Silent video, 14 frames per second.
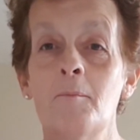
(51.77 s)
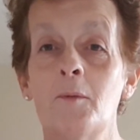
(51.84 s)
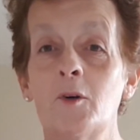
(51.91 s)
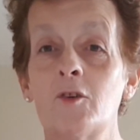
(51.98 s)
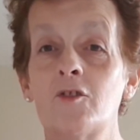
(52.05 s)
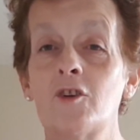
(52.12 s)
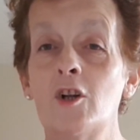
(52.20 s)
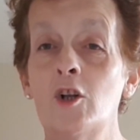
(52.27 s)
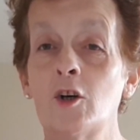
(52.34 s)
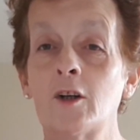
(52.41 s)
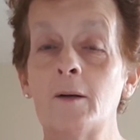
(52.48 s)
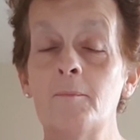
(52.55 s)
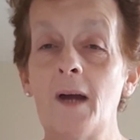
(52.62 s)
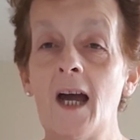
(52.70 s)
But
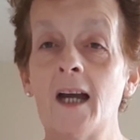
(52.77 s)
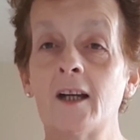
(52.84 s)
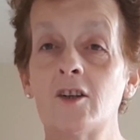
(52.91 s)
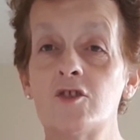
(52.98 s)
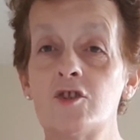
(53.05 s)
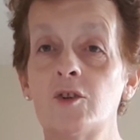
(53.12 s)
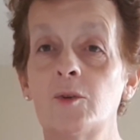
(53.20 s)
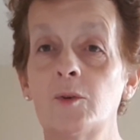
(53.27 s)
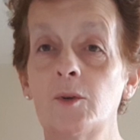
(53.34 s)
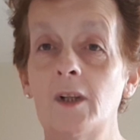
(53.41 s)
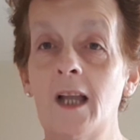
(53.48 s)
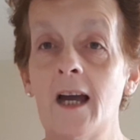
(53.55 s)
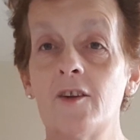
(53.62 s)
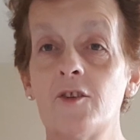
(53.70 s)
looking back to
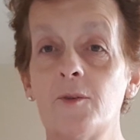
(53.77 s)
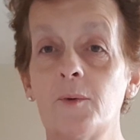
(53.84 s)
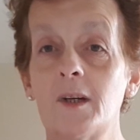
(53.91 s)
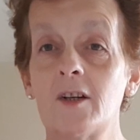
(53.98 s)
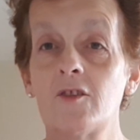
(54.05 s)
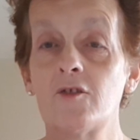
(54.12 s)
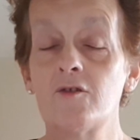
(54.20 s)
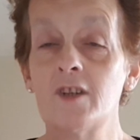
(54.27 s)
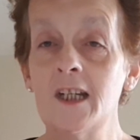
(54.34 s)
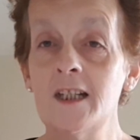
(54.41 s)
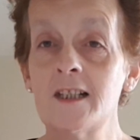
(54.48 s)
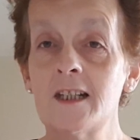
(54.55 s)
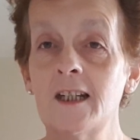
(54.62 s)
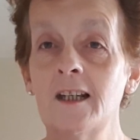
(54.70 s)
last week's
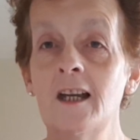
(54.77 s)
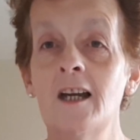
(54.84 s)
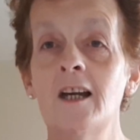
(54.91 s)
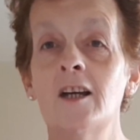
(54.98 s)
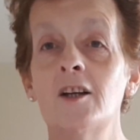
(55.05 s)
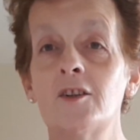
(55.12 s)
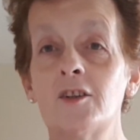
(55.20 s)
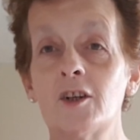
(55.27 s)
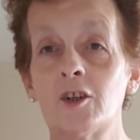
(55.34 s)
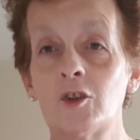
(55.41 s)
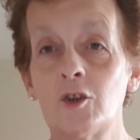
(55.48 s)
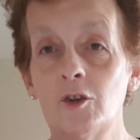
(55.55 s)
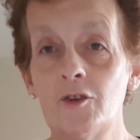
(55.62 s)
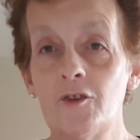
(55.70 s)
reading, the
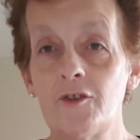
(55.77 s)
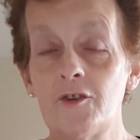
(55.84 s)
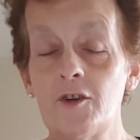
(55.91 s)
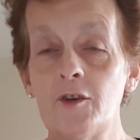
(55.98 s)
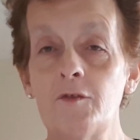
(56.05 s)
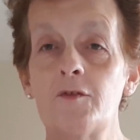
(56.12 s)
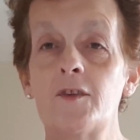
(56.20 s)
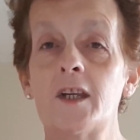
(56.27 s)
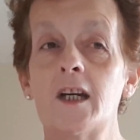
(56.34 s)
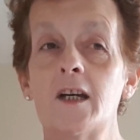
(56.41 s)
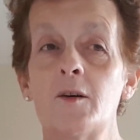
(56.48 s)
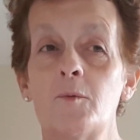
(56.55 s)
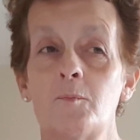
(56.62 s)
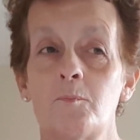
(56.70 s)
good stuff,
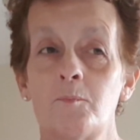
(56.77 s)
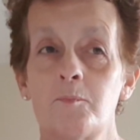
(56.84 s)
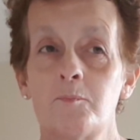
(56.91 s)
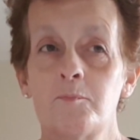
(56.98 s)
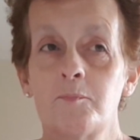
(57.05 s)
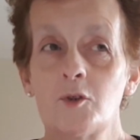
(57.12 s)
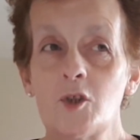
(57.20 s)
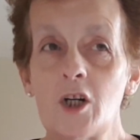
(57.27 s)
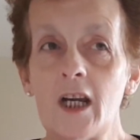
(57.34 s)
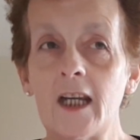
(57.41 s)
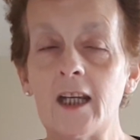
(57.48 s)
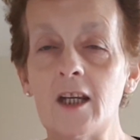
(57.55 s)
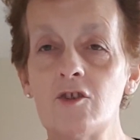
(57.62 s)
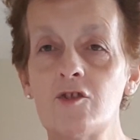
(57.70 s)
the
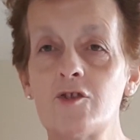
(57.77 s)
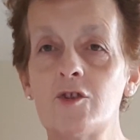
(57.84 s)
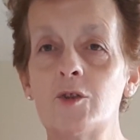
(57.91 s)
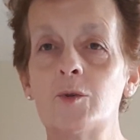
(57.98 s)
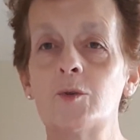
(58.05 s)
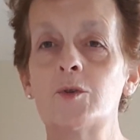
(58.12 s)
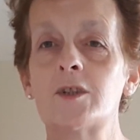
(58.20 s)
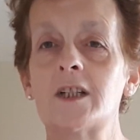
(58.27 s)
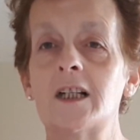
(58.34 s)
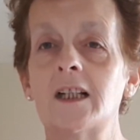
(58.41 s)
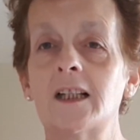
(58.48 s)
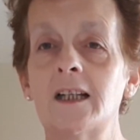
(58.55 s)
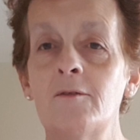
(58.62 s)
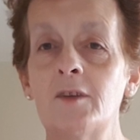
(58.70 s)
breaking through, the
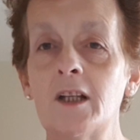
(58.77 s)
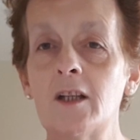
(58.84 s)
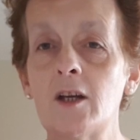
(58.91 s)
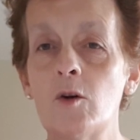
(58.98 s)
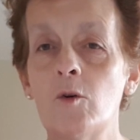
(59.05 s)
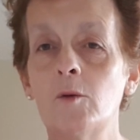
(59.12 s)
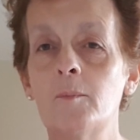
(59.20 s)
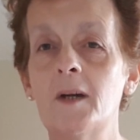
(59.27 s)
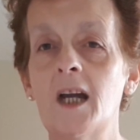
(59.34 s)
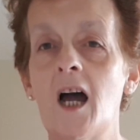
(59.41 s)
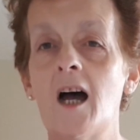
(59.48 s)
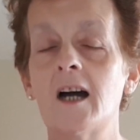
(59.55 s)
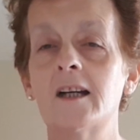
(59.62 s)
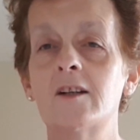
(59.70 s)
leaving the old
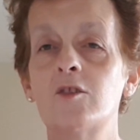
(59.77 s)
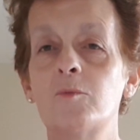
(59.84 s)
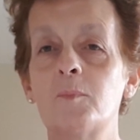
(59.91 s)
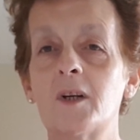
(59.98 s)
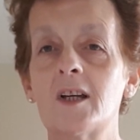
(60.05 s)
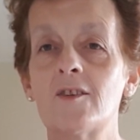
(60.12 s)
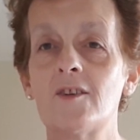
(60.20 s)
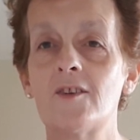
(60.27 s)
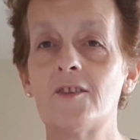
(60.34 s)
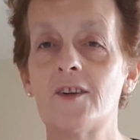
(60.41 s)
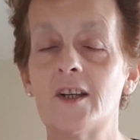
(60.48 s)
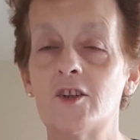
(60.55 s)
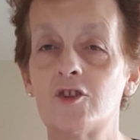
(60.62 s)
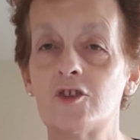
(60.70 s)
behind brings
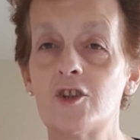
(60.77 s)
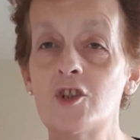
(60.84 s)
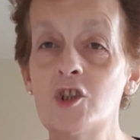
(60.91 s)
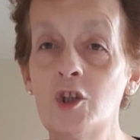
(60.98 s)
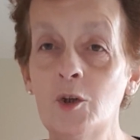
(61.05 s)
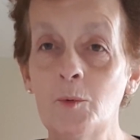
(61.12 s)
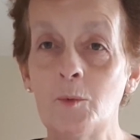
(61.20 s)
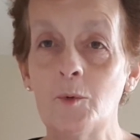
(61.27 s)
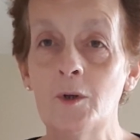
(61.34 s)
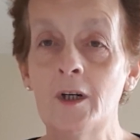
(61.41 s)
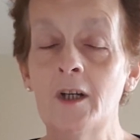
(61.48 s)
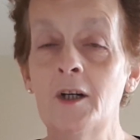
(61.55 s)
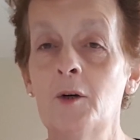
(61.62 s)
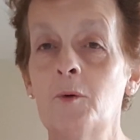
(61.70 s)
us into the new,
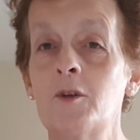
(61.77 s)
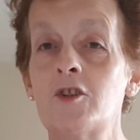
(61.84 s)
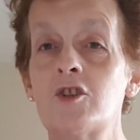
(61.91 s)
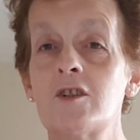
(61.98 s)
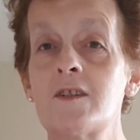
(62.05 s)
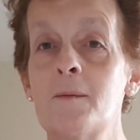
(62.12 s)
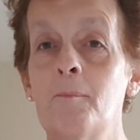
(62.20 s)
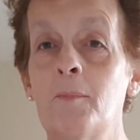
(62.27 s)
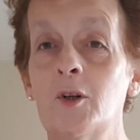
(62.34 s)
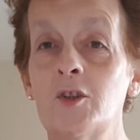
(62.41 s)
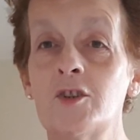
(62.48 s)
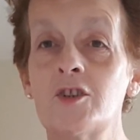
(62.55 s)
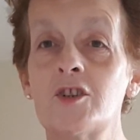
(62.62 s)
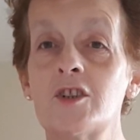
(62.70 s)
which is
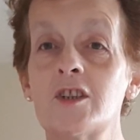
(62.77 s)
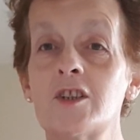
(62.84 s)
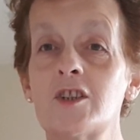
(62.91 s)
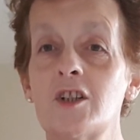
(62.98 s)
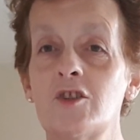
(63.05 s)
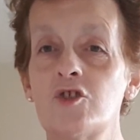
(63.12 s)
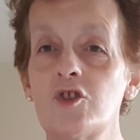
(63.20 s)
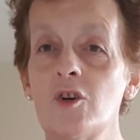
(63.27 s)
abundant and